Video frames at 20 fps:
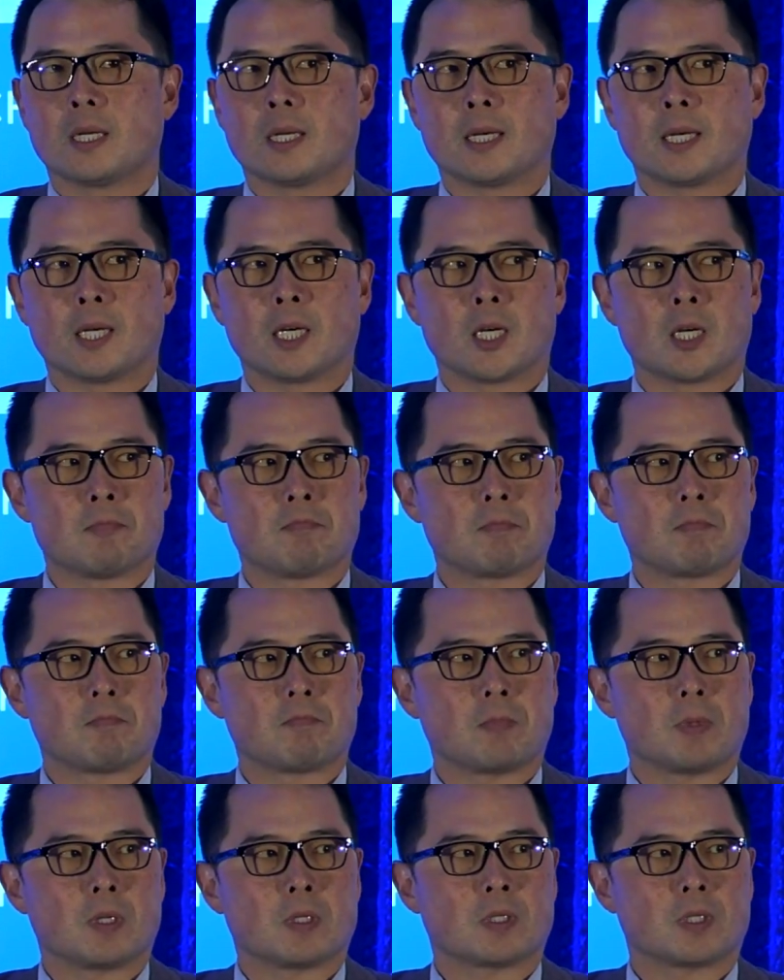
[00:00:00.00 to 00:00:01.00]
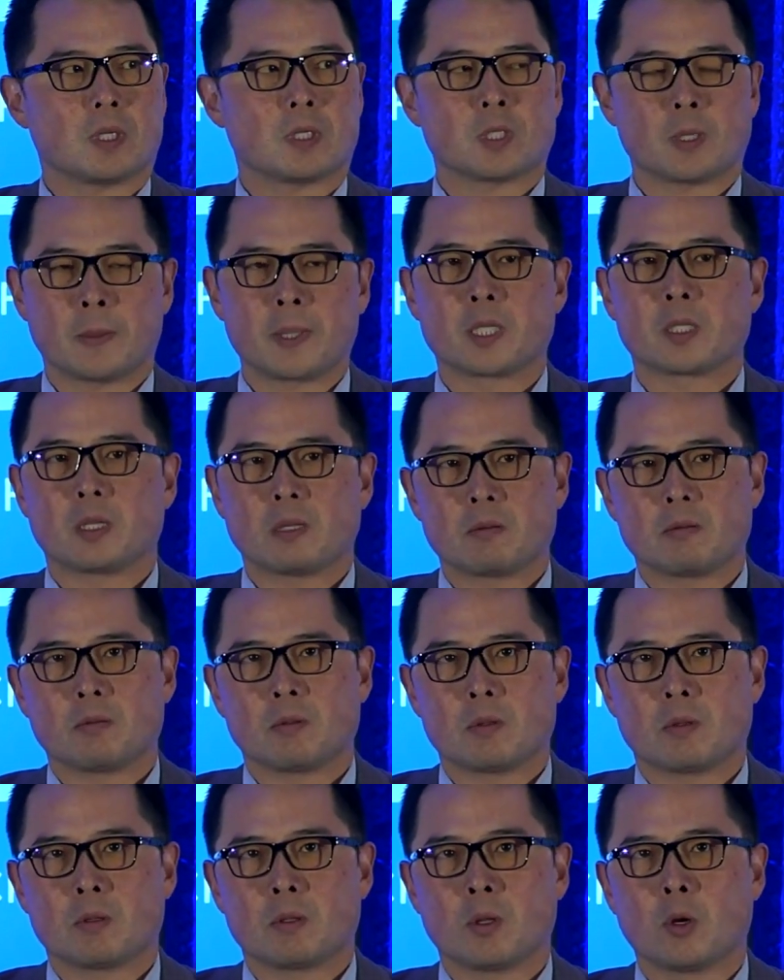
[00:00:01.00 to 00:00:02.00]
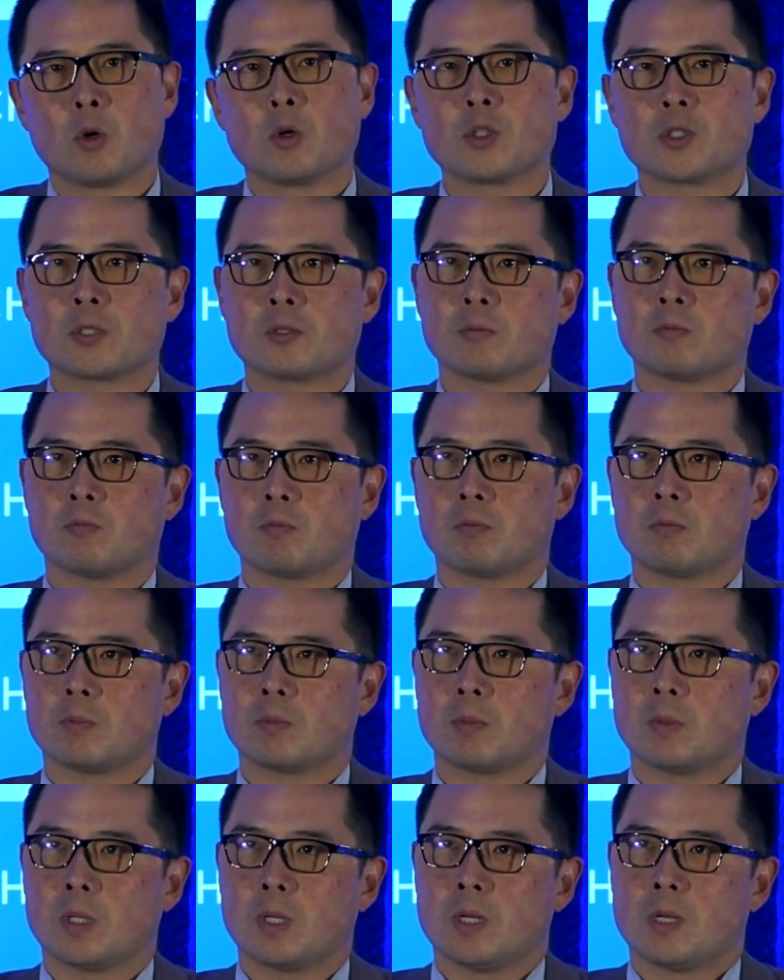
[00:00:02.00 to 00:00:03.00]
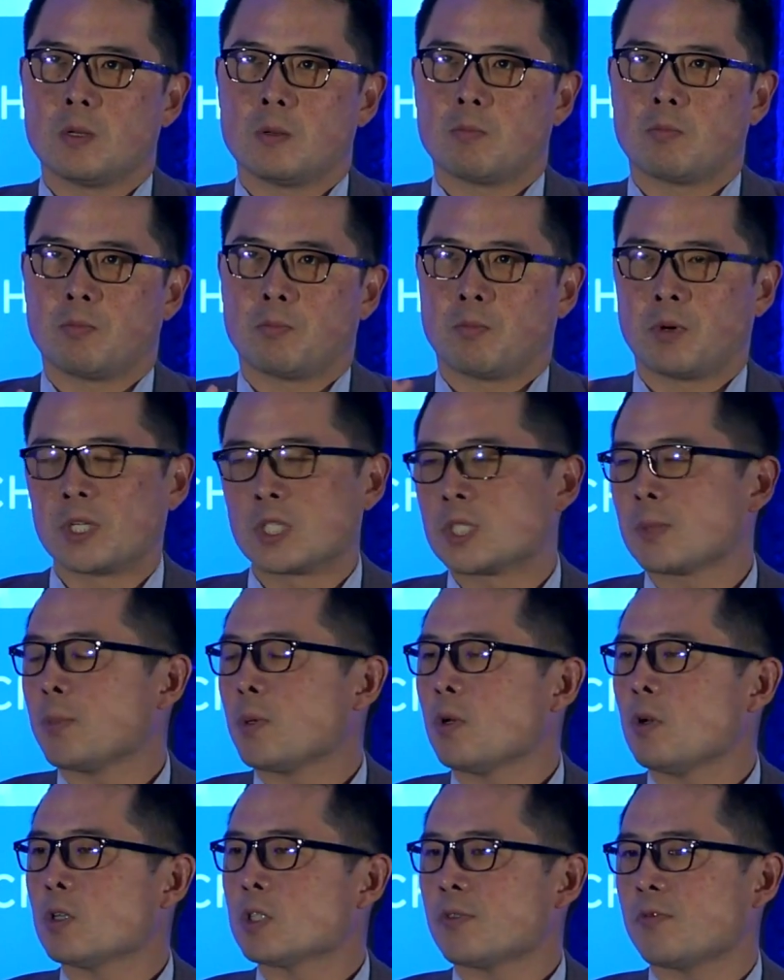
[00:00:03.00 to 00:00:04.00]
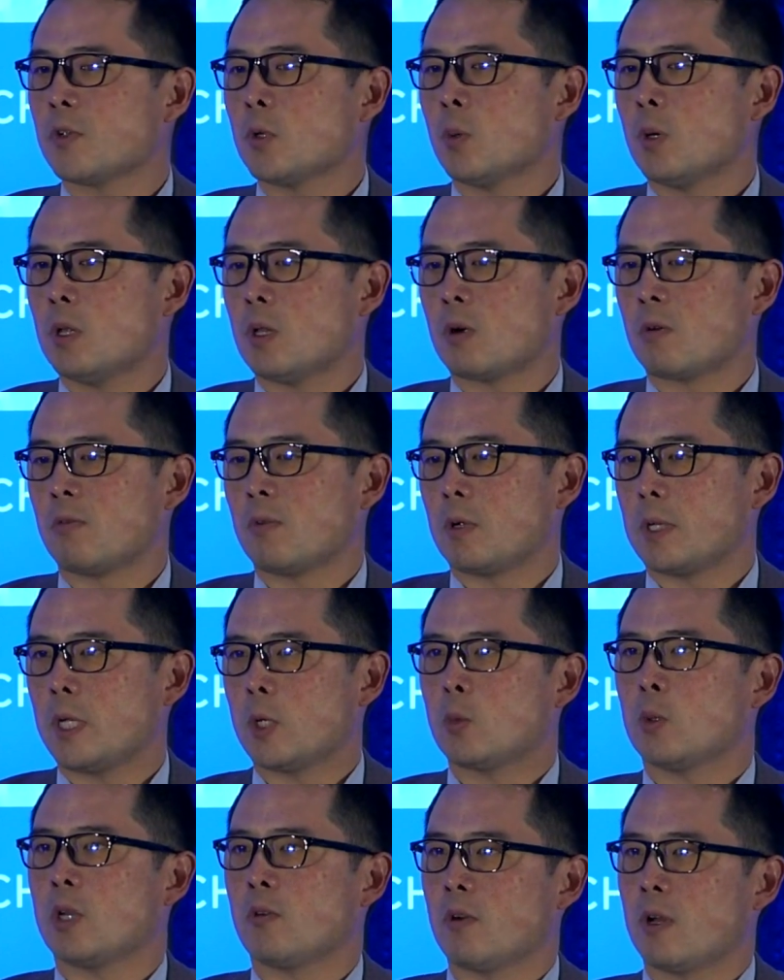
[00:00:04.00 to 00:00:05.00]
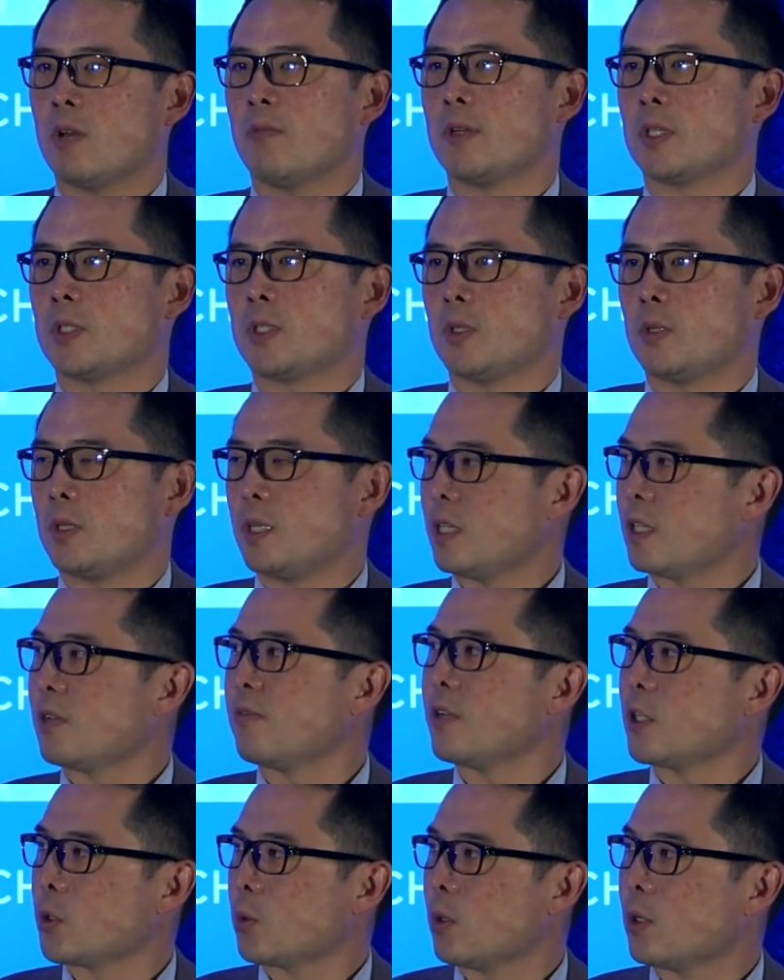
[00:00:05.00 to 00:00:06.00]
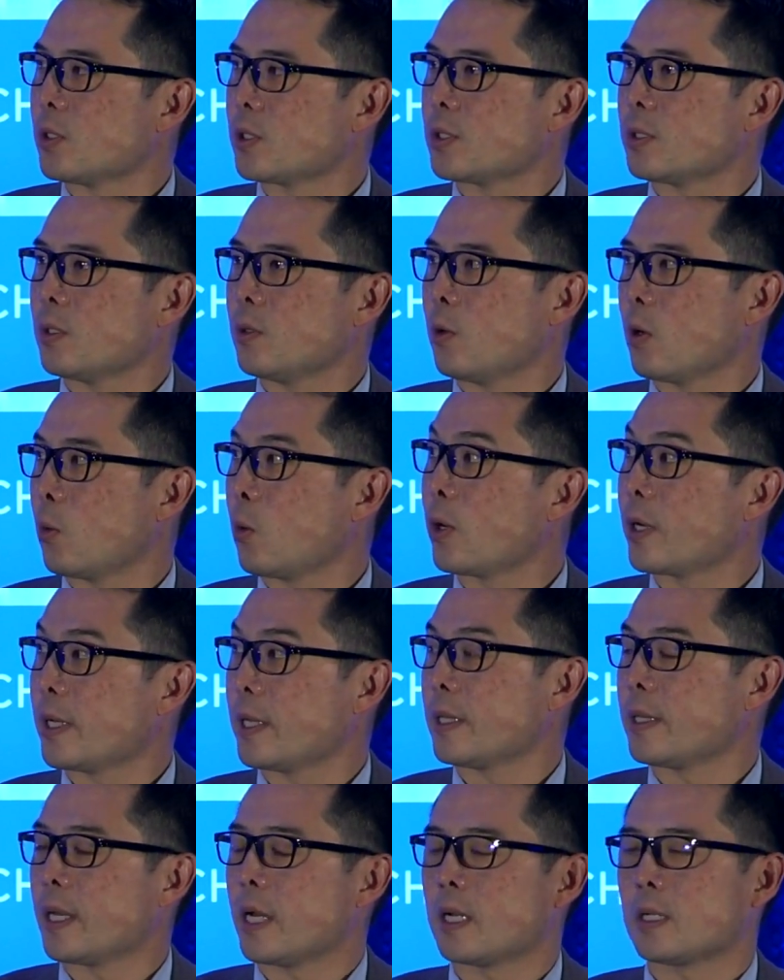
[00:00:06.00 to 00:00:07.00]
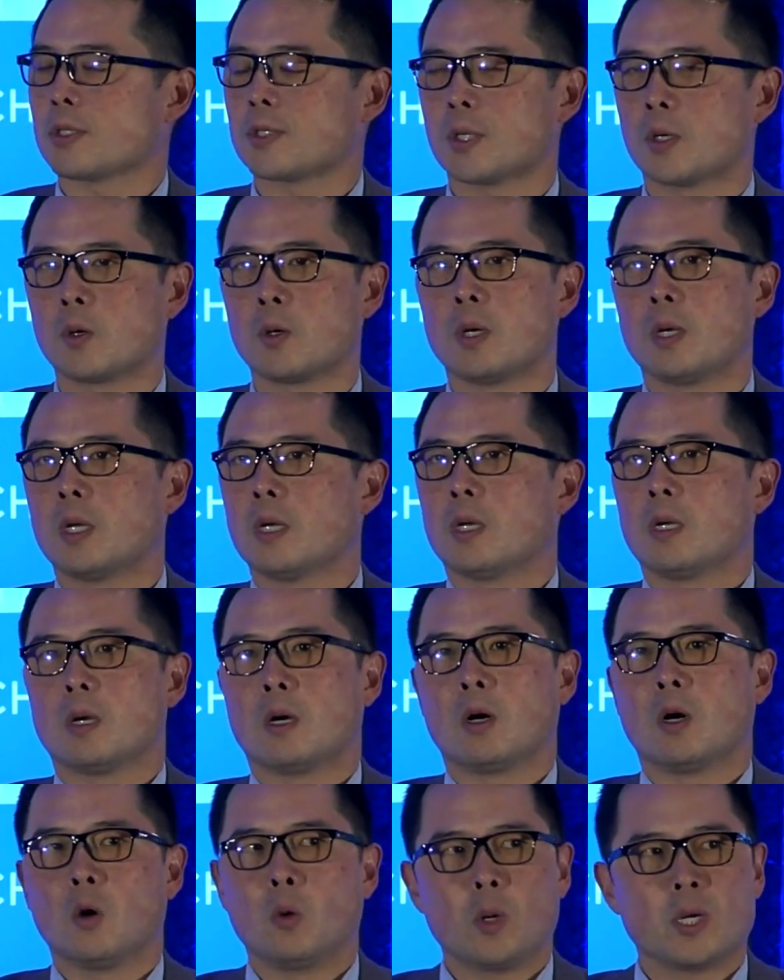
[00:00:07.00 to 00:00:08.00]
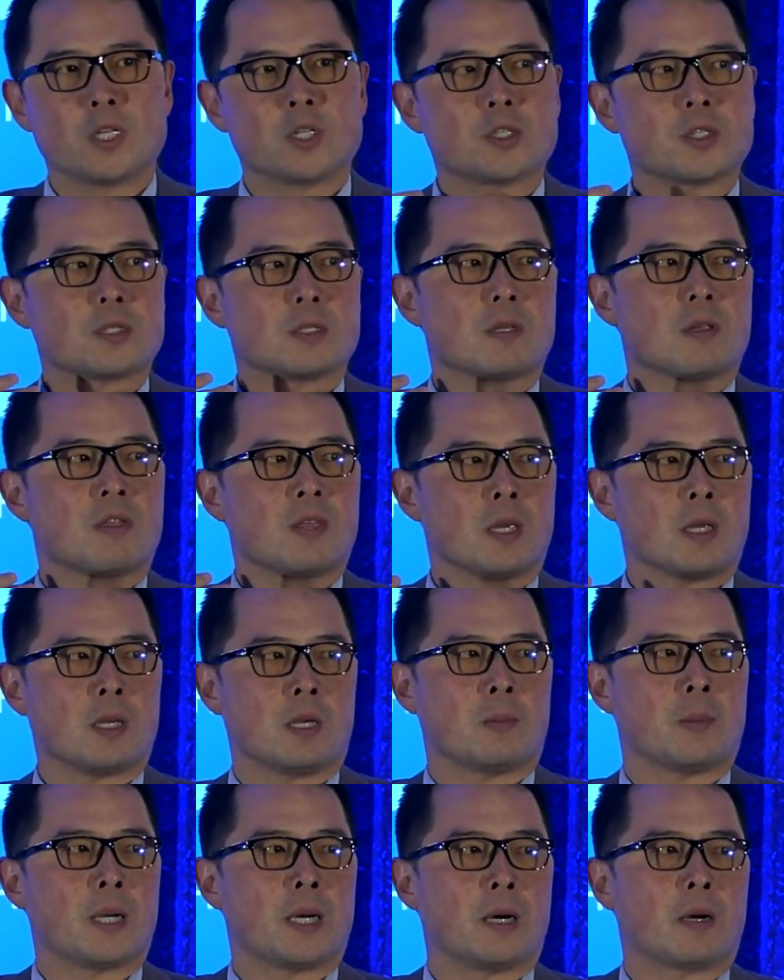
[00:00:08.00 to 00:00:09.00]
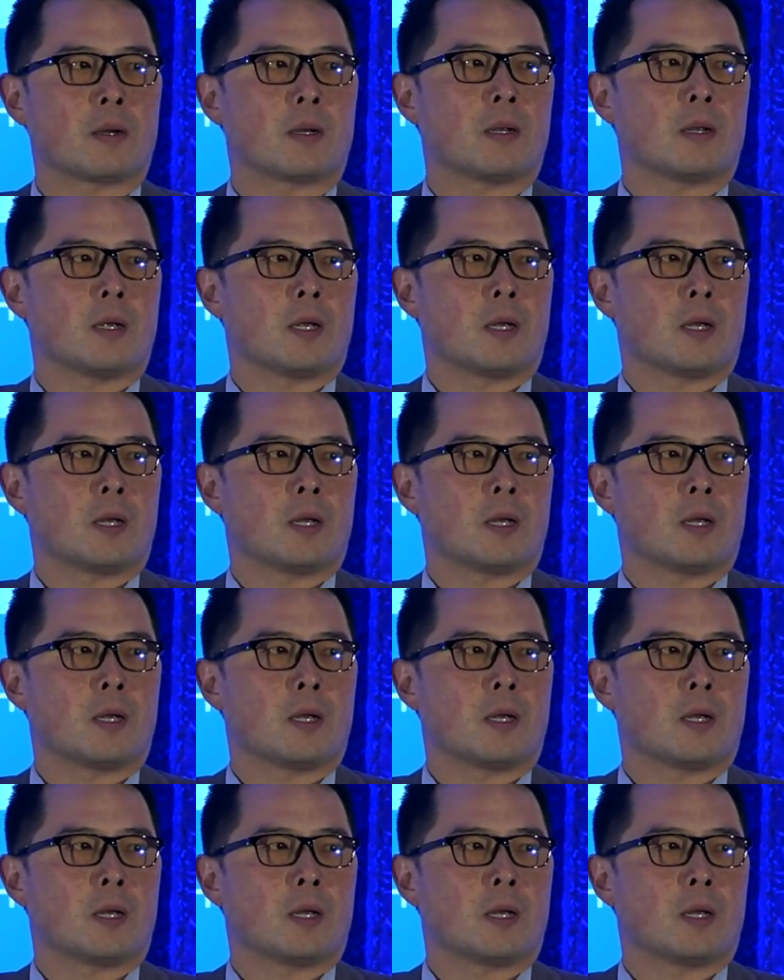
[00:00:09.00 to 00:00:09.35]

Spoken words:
I mean, those principles, if you will, are equally relevant to the individuals who are working in that. So always thinking about